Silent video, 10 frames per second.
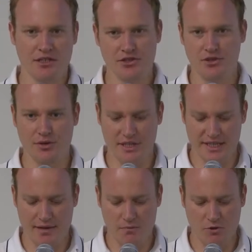do a
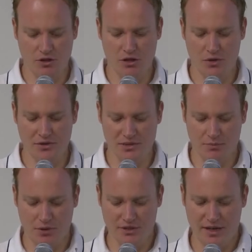git clone to
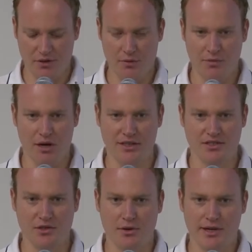pull down the
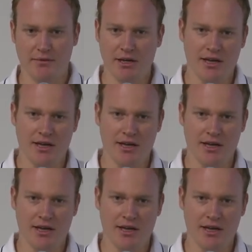repository.